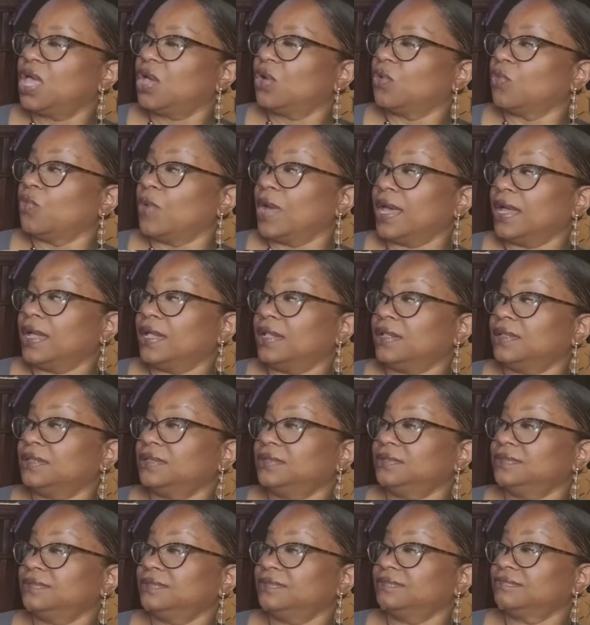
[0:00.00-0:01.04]

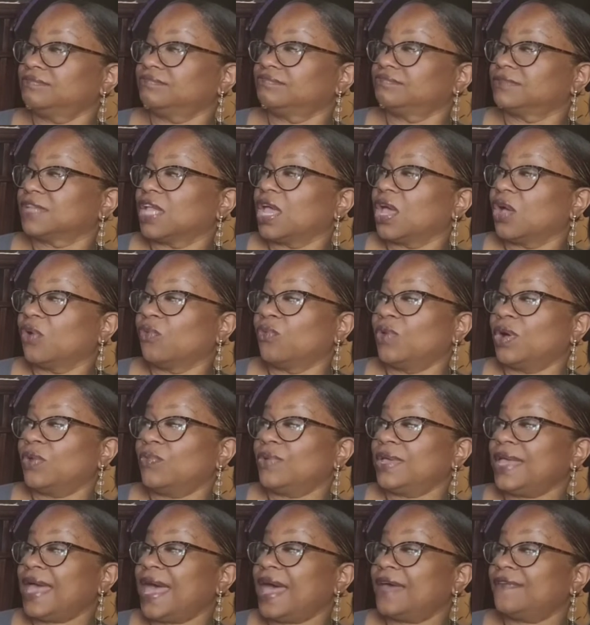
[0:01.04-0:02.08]
Well, what
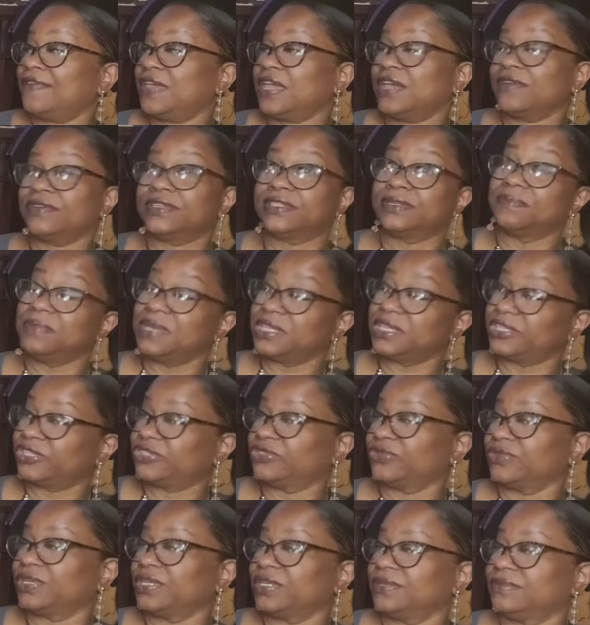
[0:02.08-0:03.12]
we have here is a
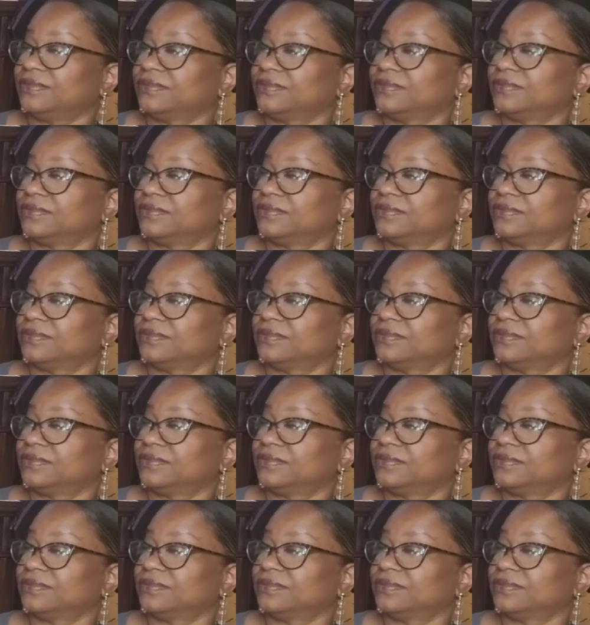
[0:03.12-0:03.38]
mystery